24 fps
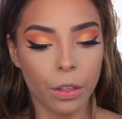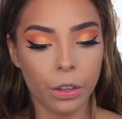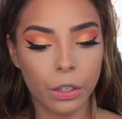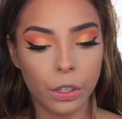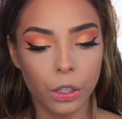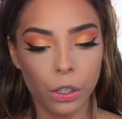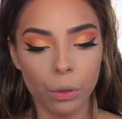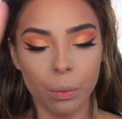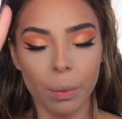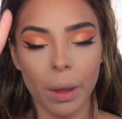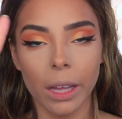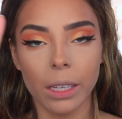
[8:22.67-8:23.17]
The
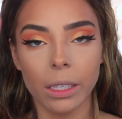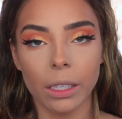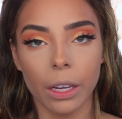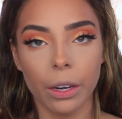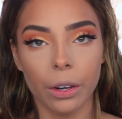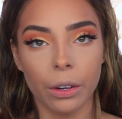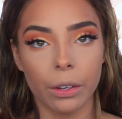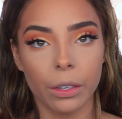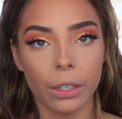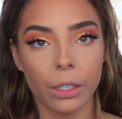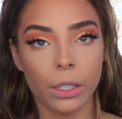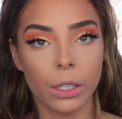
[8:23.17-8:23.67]
2
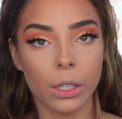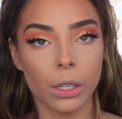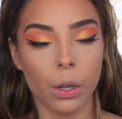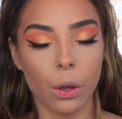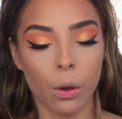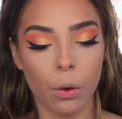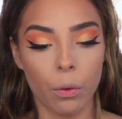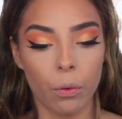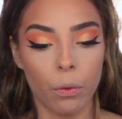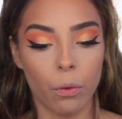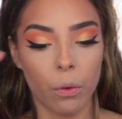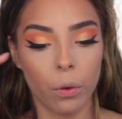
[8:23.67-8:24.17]
mascaras
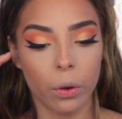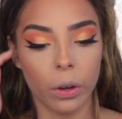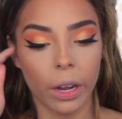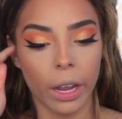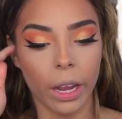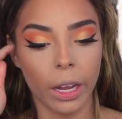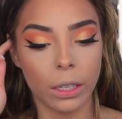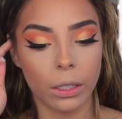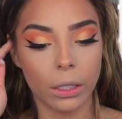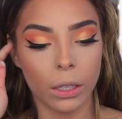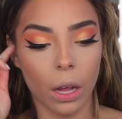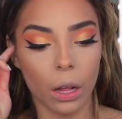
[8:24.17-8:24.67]
go for
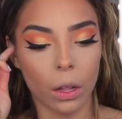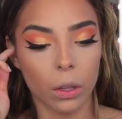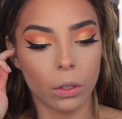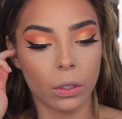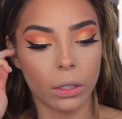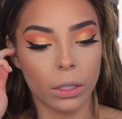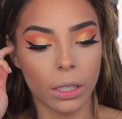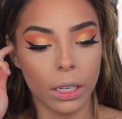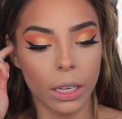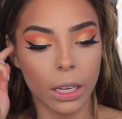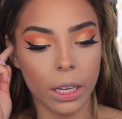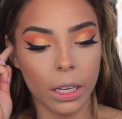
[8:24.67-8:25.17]

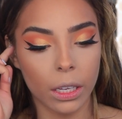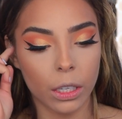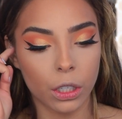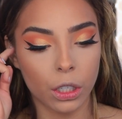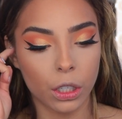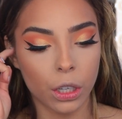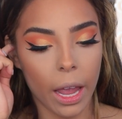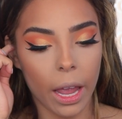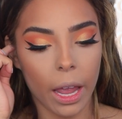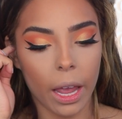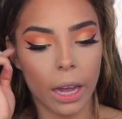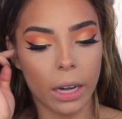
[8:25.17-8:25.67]
$8
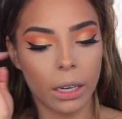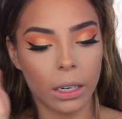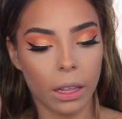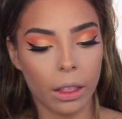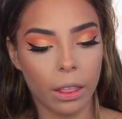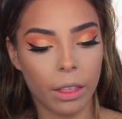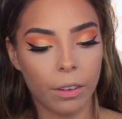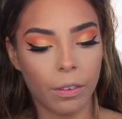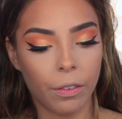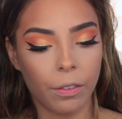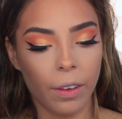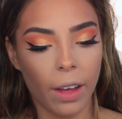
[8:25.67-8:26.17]
each, and
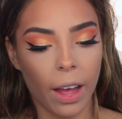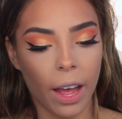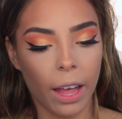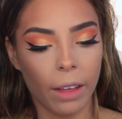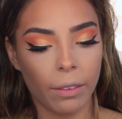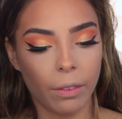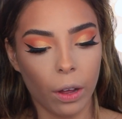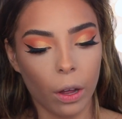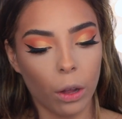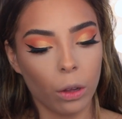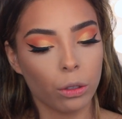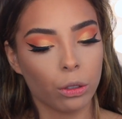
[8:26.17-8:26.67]
the
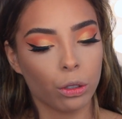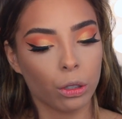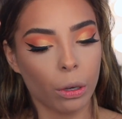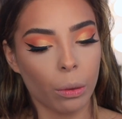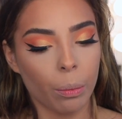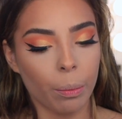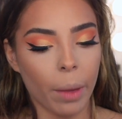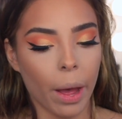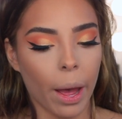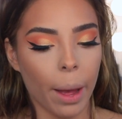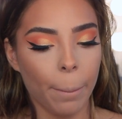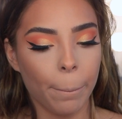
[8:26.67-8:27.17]
5 ultra
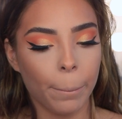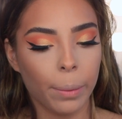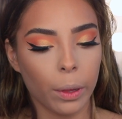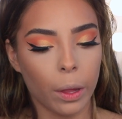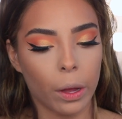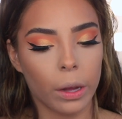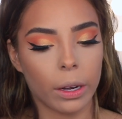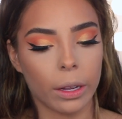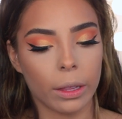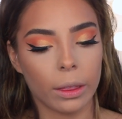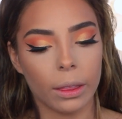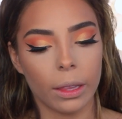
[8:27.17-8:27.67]
matte
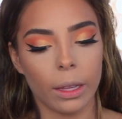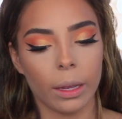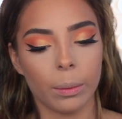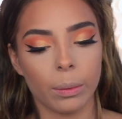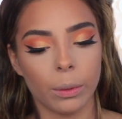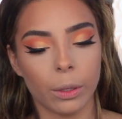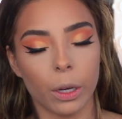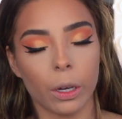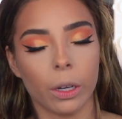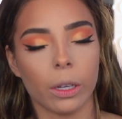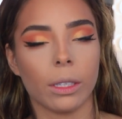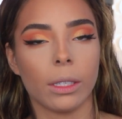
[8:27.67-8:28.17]
blotted
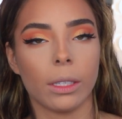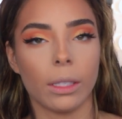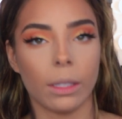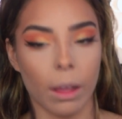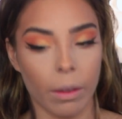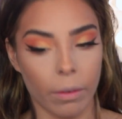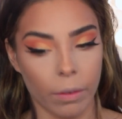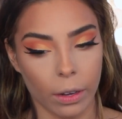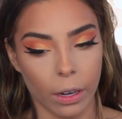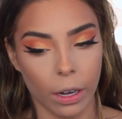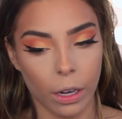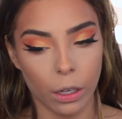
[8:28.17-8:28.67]
lips are
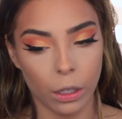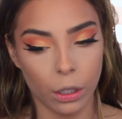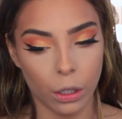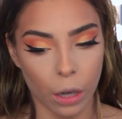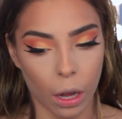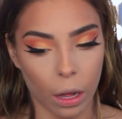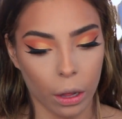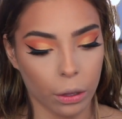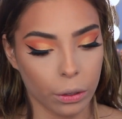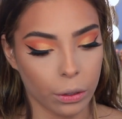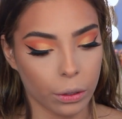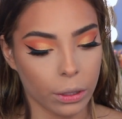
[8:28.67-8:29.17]

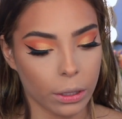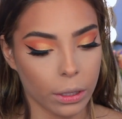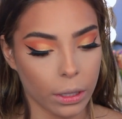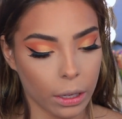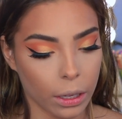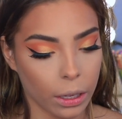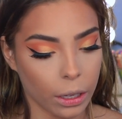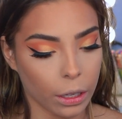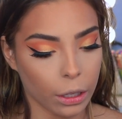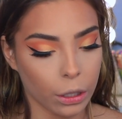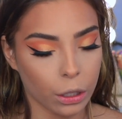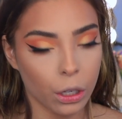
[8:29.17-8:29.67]
$7
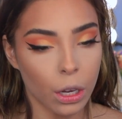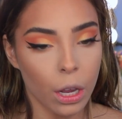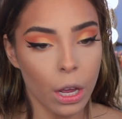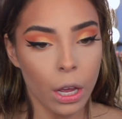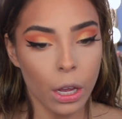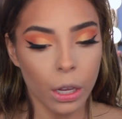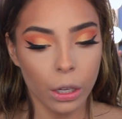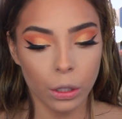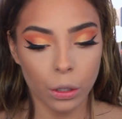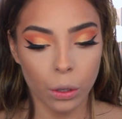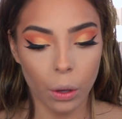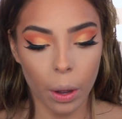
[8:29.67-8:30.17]
each.
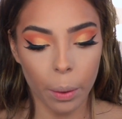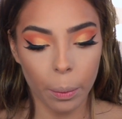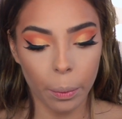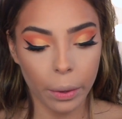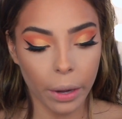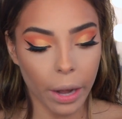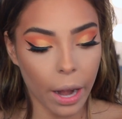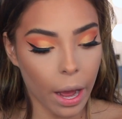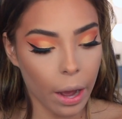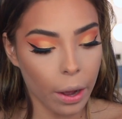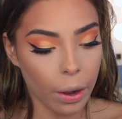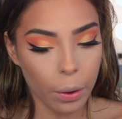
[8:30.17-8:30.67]
So
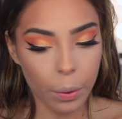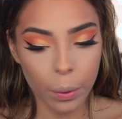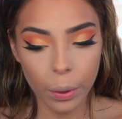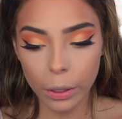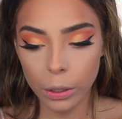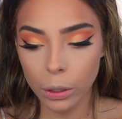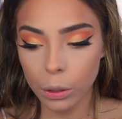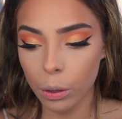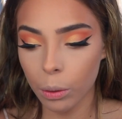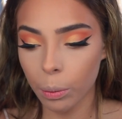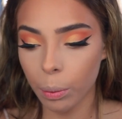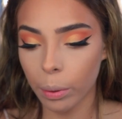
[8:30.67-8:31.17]
I'm now going
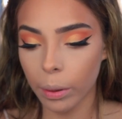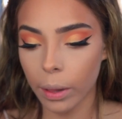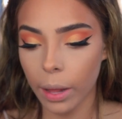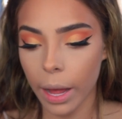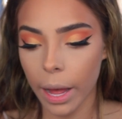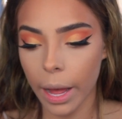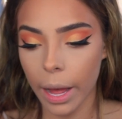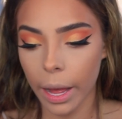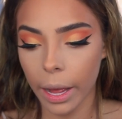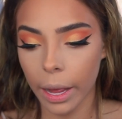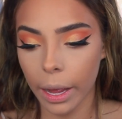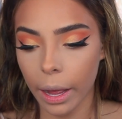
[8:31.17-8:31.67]
to
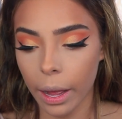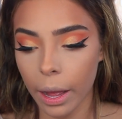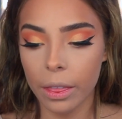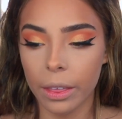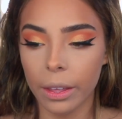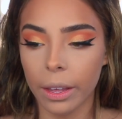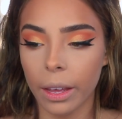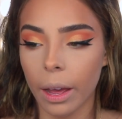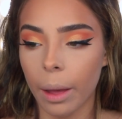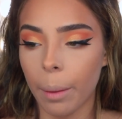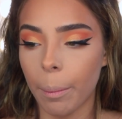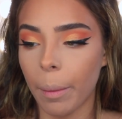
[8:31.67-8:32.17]
apply
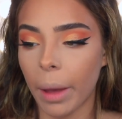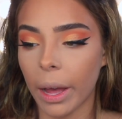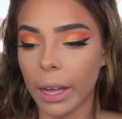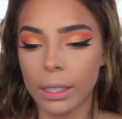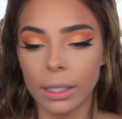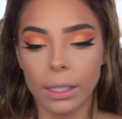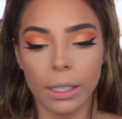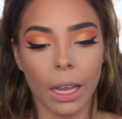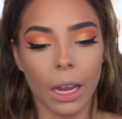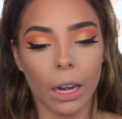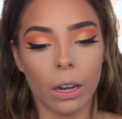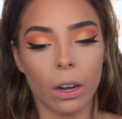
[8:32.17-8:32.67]
the
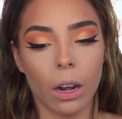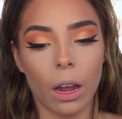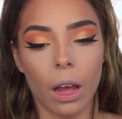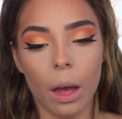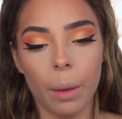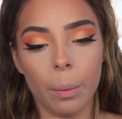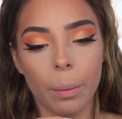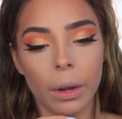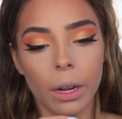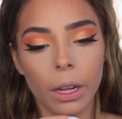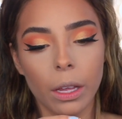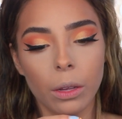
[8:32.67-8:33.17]
mascara.
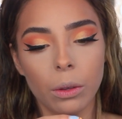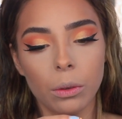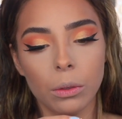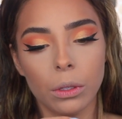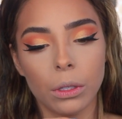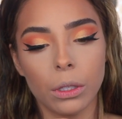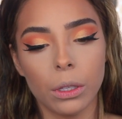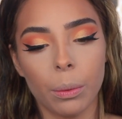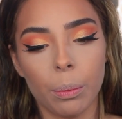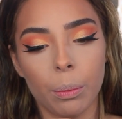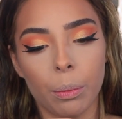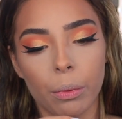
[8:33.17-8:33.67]
I'm going to use
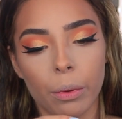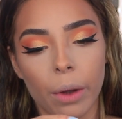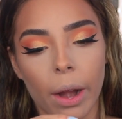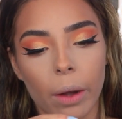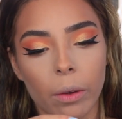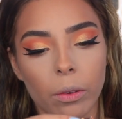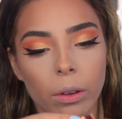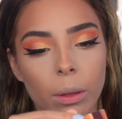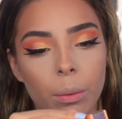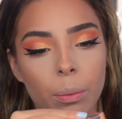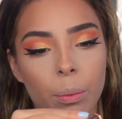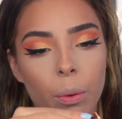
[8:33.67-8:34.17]
the
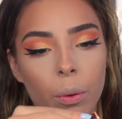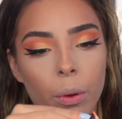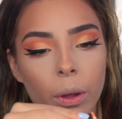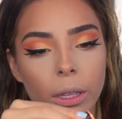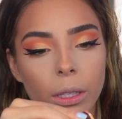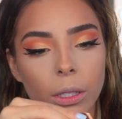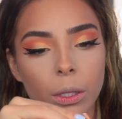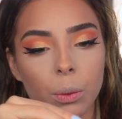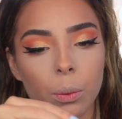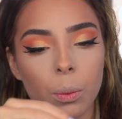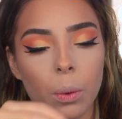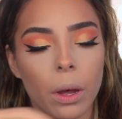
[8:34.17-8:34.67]
Brownie
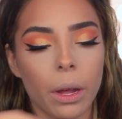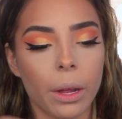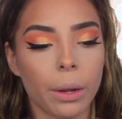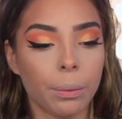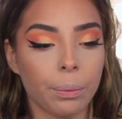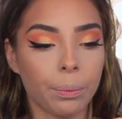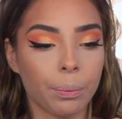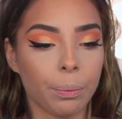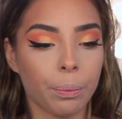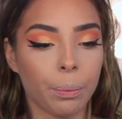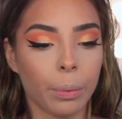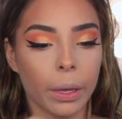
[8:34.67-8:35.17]
Points
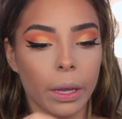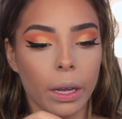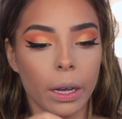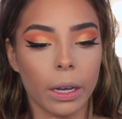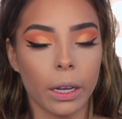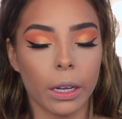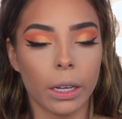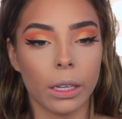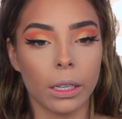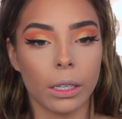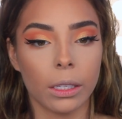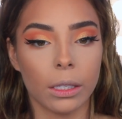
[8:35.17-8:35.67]
one
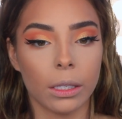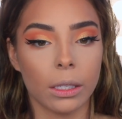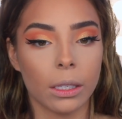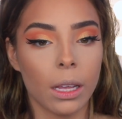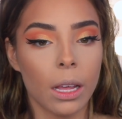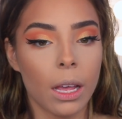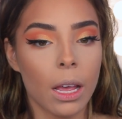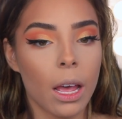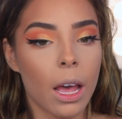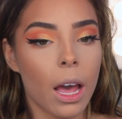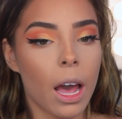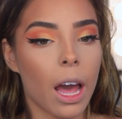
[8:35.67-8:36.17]
because
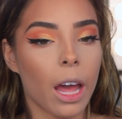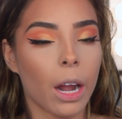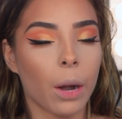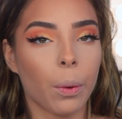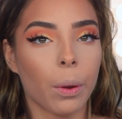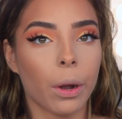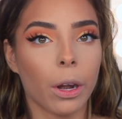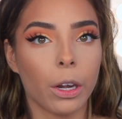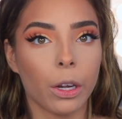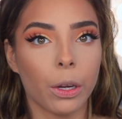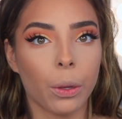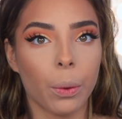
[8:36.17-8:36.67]
I don't
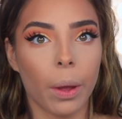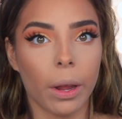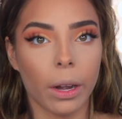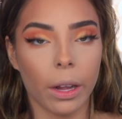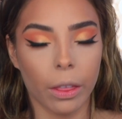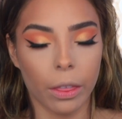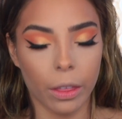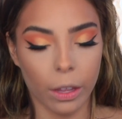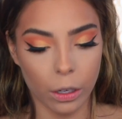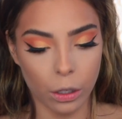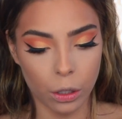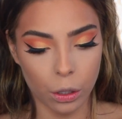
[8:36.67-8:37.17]
want to do
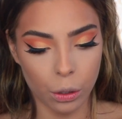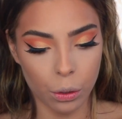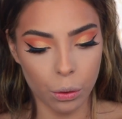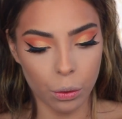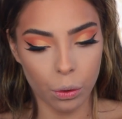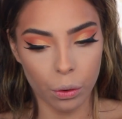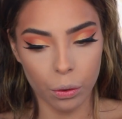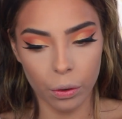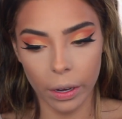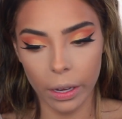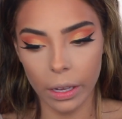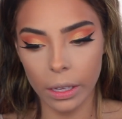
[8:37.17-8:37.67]
anything too
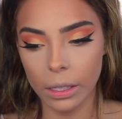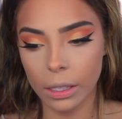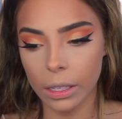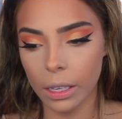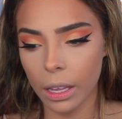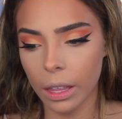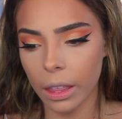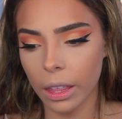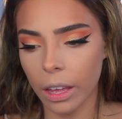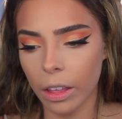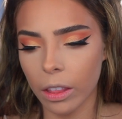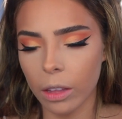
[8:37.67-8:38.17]

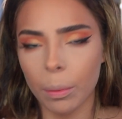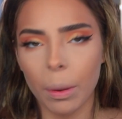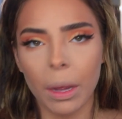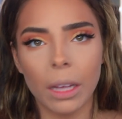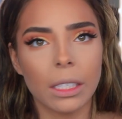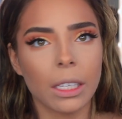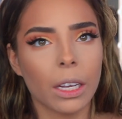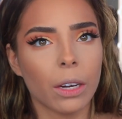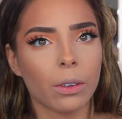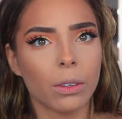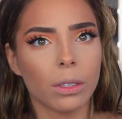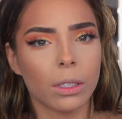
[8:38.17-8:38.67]
crazy. The other
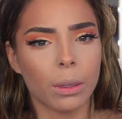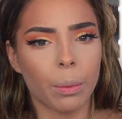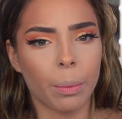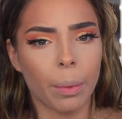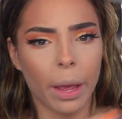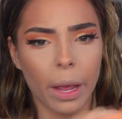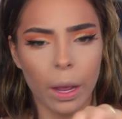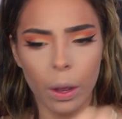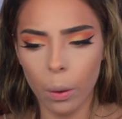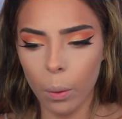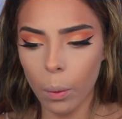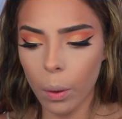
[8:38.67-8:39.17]
mascara is a
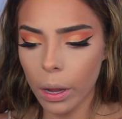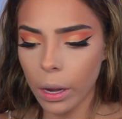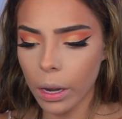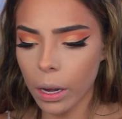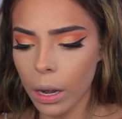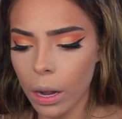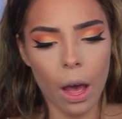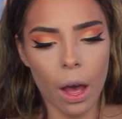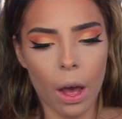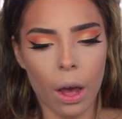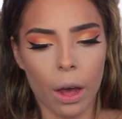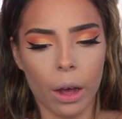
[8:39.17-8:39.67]
pink
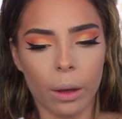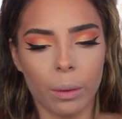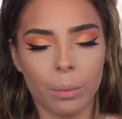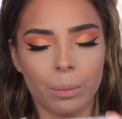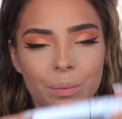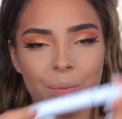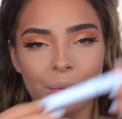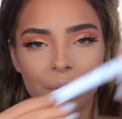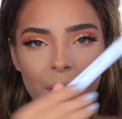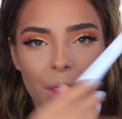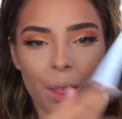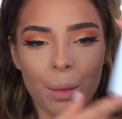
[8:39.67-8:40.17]
one.
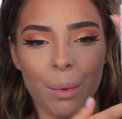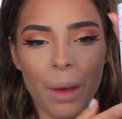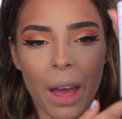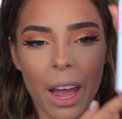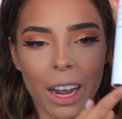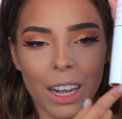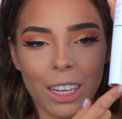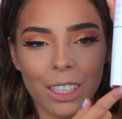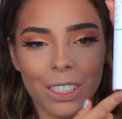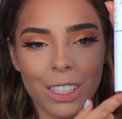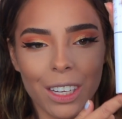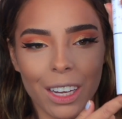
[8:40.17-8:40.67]
The
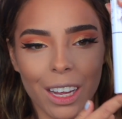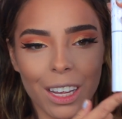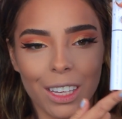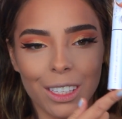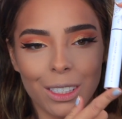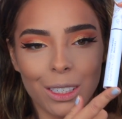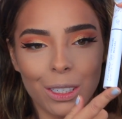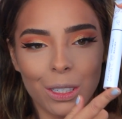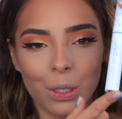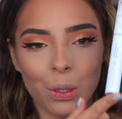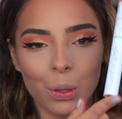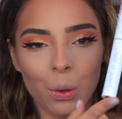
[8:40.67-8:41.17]
packaging is
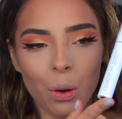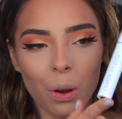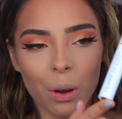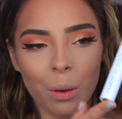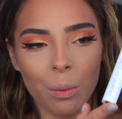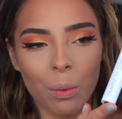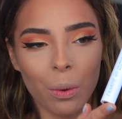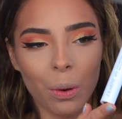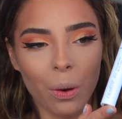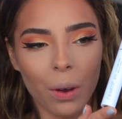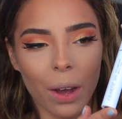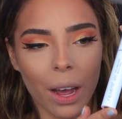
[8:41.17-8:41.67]
adorable.